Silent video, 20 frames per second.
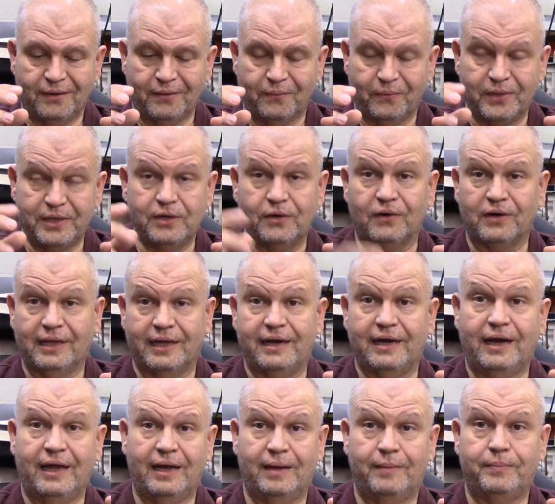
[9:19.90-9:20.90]
we don't let
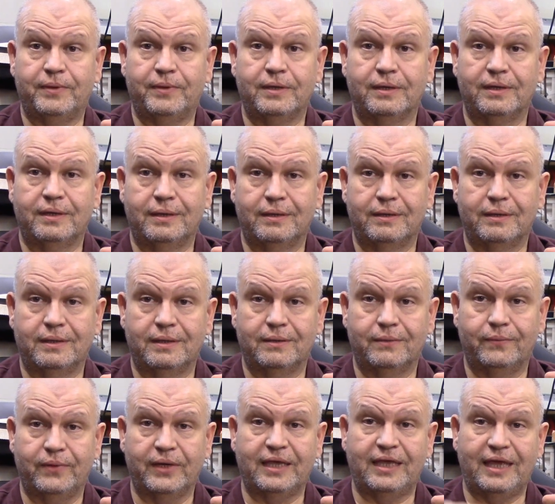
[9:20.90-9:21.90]
it happen.
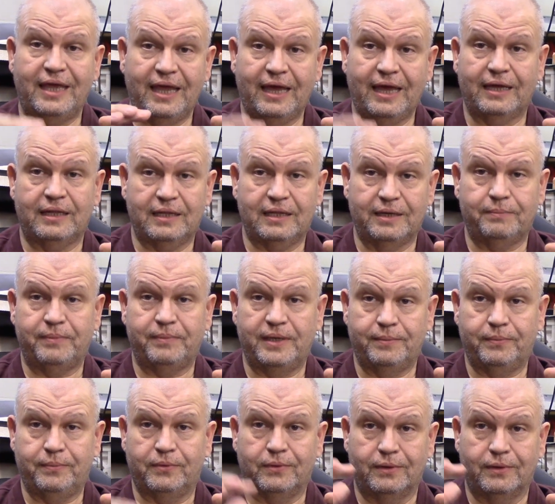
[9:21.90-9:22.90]
We can't let
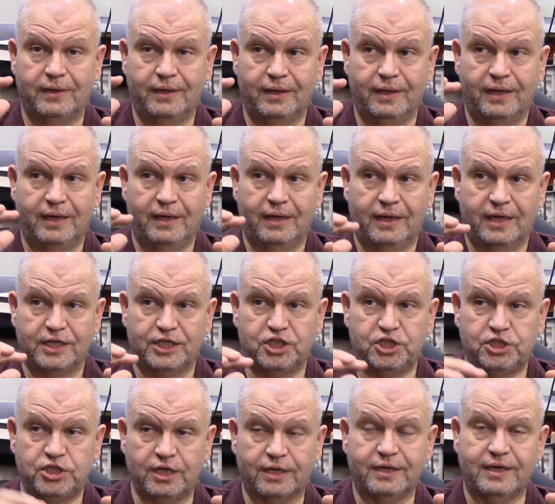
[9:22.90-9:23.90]
people
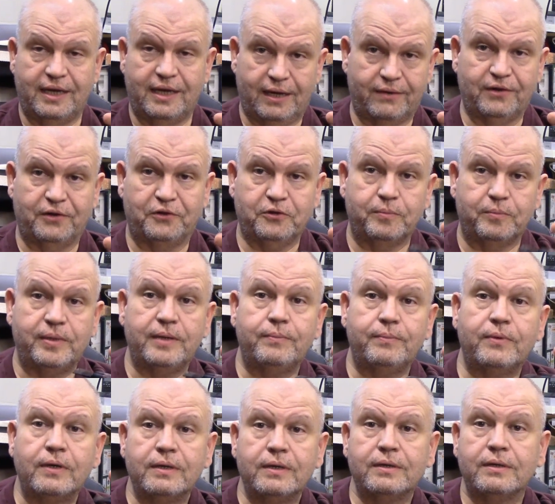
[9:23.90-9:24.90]
shut down other
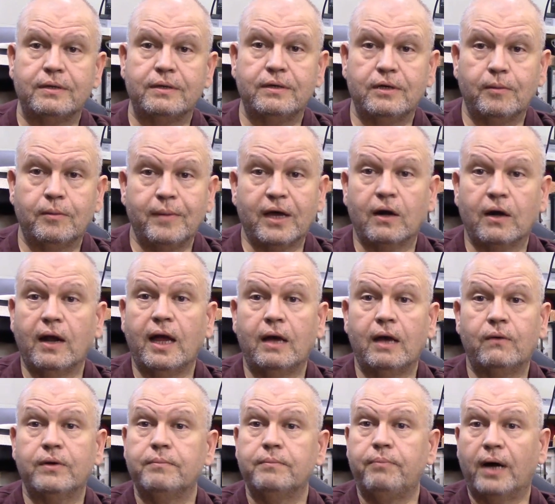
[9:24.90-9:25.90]
people, no matter
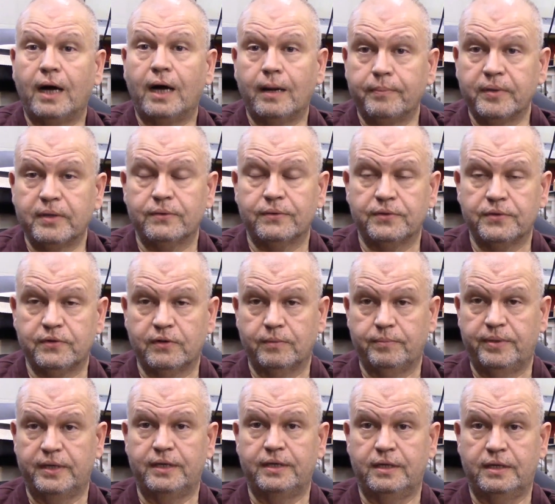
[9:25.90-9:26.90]
how unpopular their
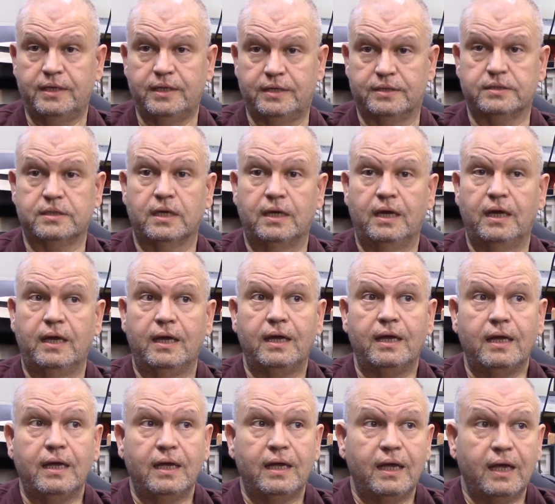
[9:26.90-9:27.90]
opinion is.
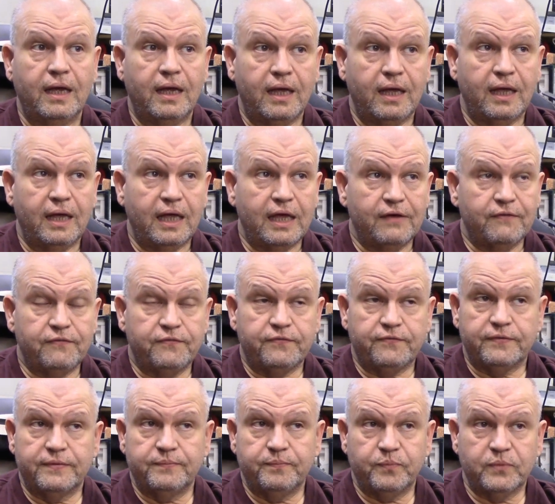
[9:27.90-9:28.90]

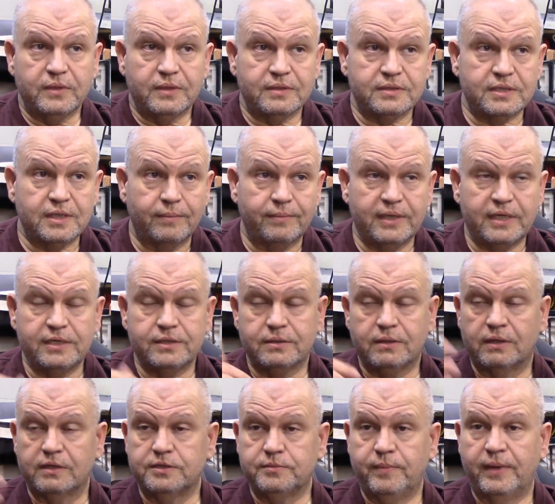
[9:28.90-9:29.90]
If somebody
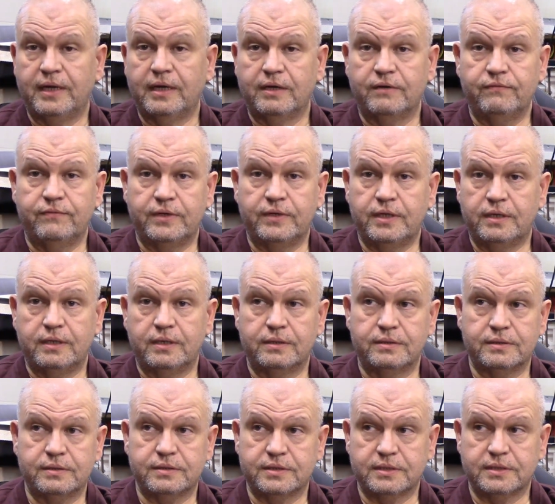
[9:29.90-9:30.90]
starts making
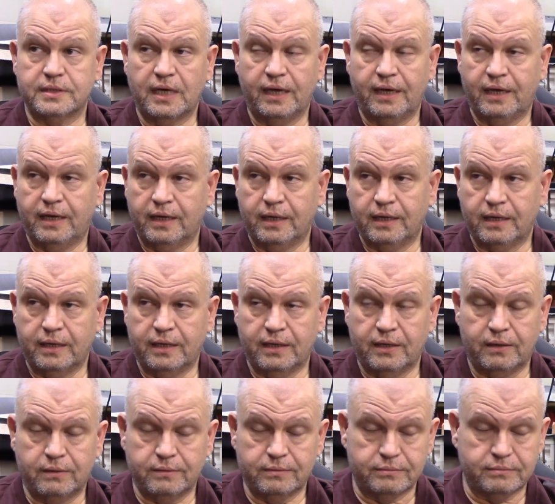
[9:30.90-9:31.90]
videos saying, you
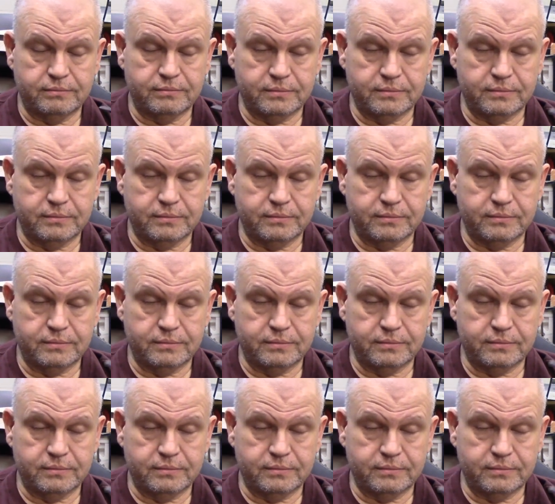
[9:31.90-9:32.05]
know,